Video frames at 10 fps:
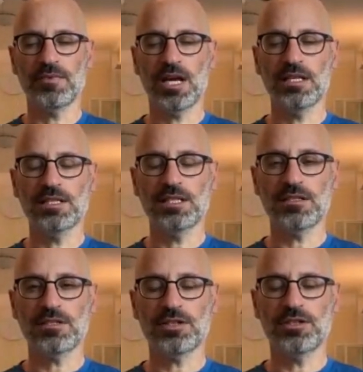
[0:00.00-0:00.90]
And this
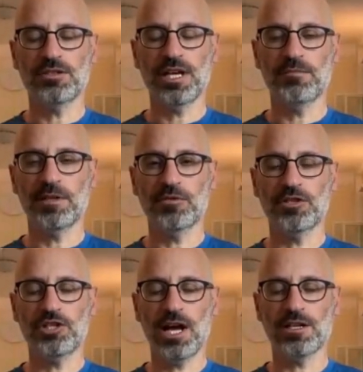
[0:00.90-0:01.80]
is starting to get a bit more
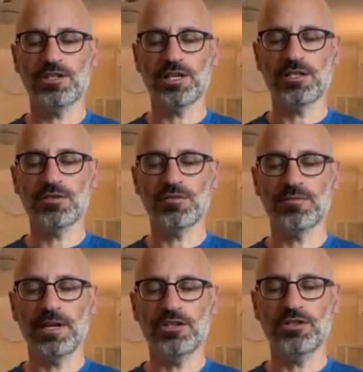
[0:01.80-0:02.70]
challenging, so
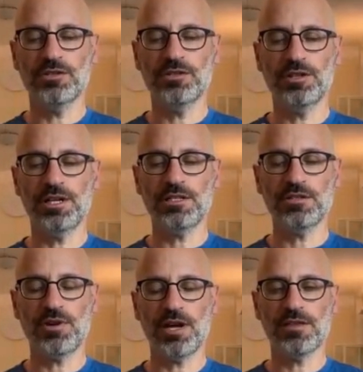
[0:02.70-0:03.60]
make sure it's
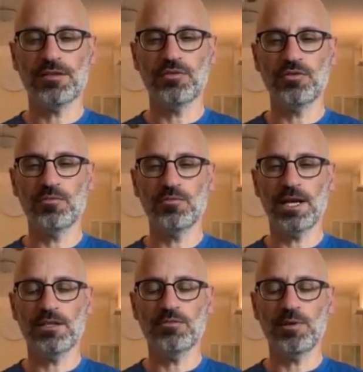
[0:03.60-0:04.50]
the right thing to do. You
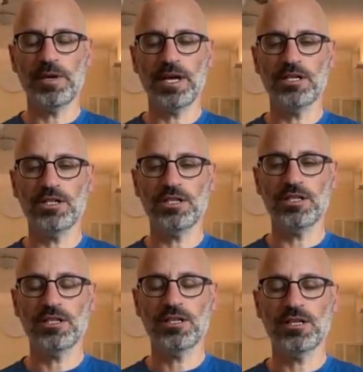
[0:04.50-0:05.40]
might need to be patient
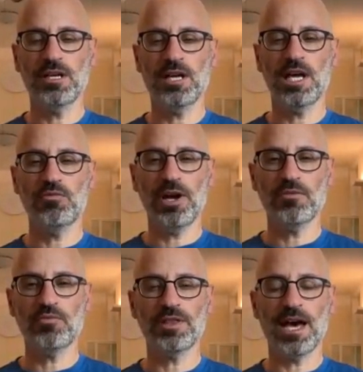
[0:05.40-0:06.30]
and
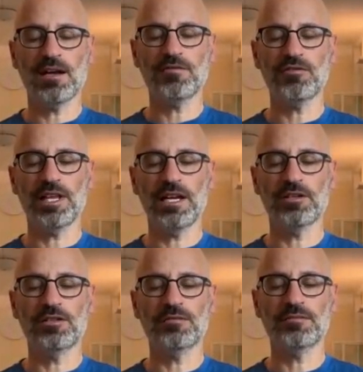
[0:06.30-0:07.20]
wait with that for
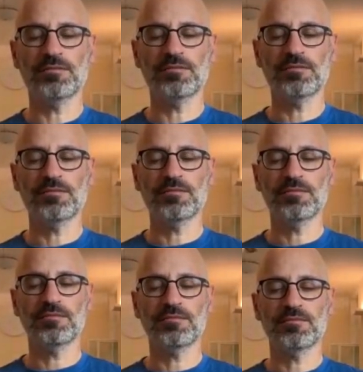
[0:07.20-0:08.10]
later.
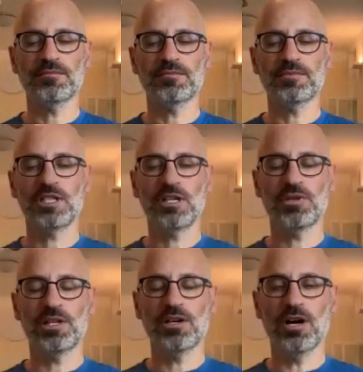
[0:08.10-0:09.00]
Stay
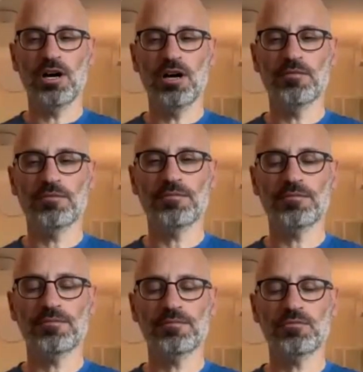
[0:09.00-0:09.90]
really calm,
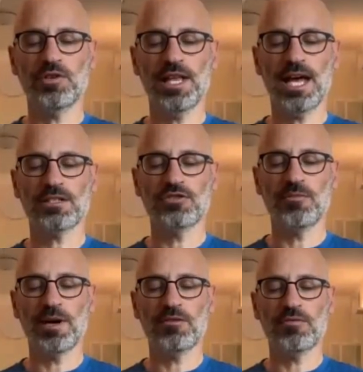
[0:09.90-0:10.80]
relax no
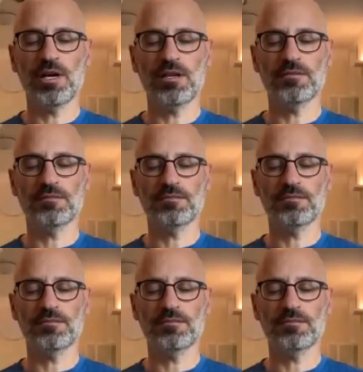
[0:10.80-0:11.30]
matter what.